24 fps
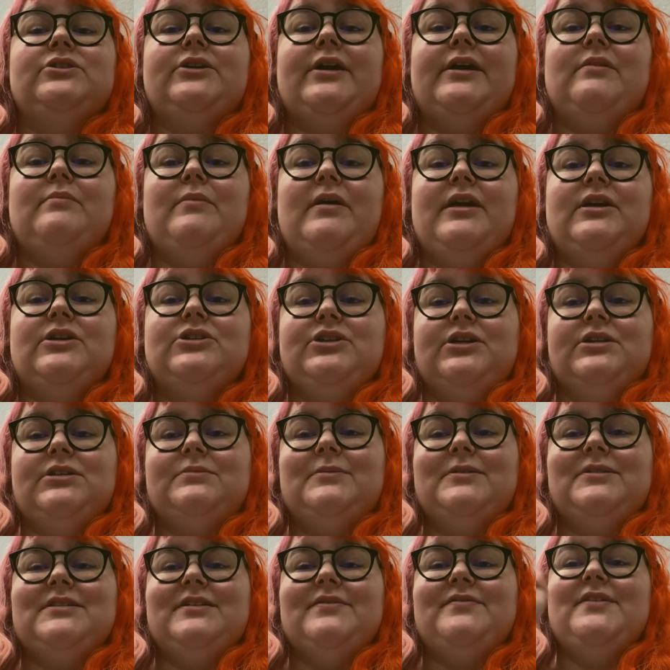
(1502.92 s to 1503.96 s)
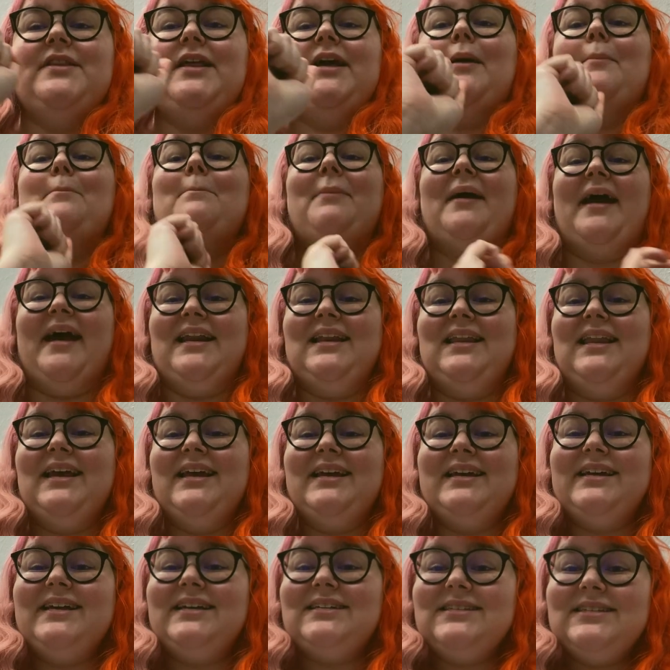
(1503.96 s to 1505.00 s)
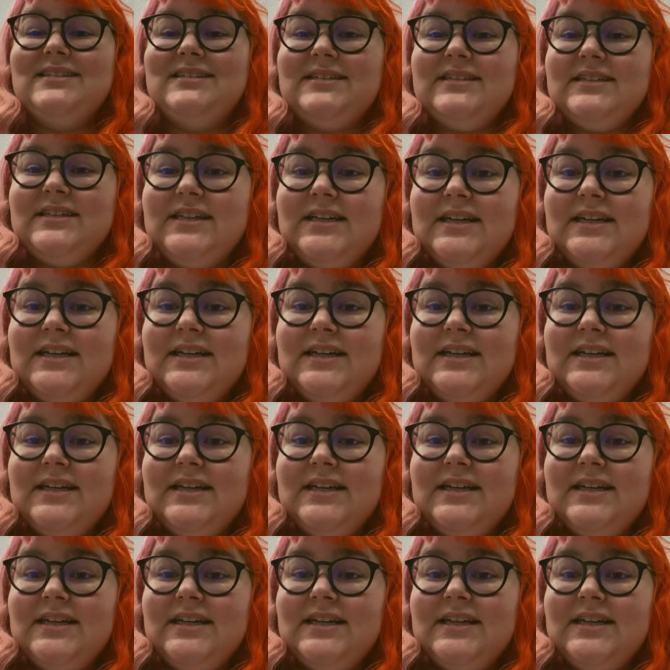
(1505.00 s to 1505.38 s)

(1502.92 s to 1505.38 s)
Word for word: try and make adjustments, I feel like I'm battling against